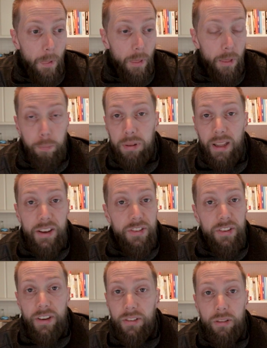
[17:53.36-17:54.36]
the
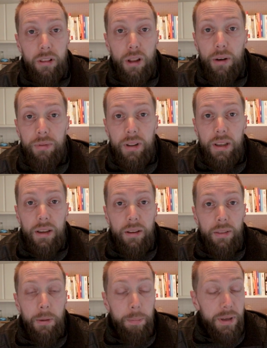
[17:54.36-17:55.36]
place is lovely,
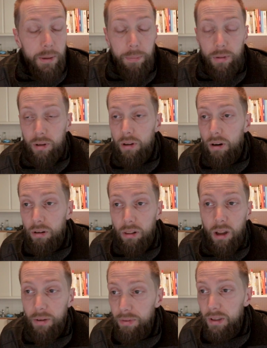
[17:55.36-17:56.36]
the people are
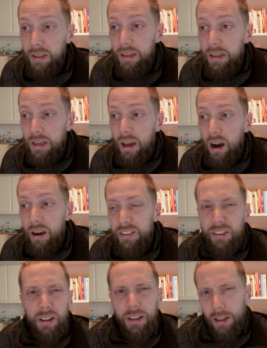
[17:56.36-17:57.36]
lovely. Uh,
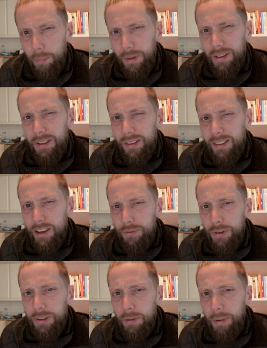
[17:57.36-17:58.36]
it's a little bit
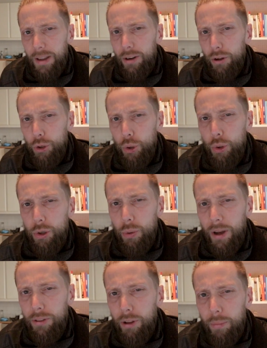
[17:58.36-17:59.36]
different depending on who you
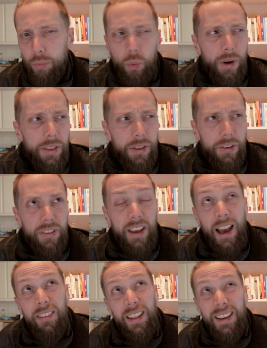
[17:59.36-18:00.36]
end up with, because they
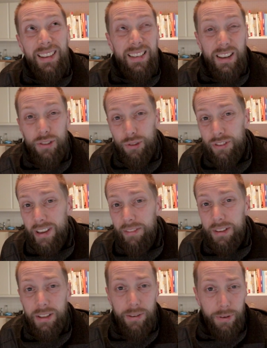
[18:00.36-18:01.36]
have like six or
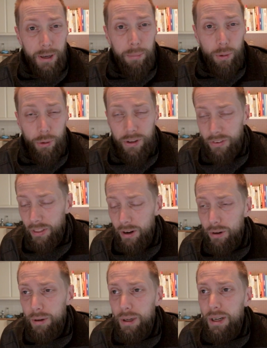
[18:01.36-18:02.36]
seven different employees
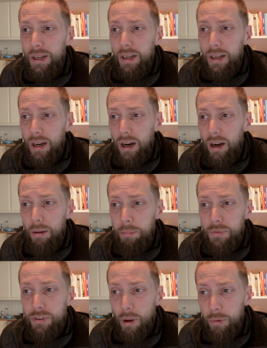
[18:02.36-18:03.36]
there. Um,
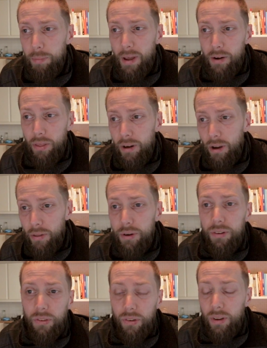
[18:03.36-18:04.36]
some are better
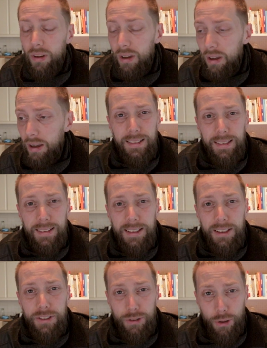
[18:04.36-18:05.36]
others.
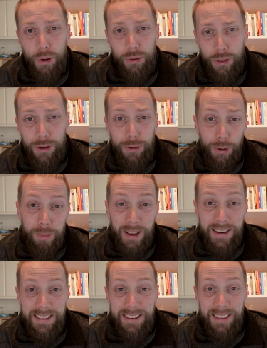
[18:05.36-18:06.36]
So those are the two
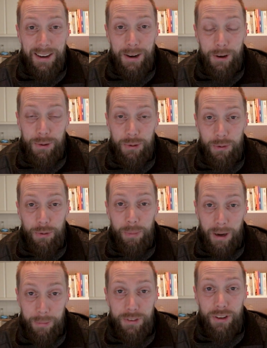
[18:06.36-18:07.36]
places that I go to for
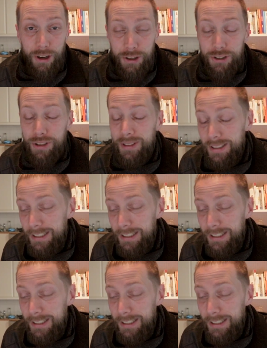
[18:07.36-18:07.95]
my massage.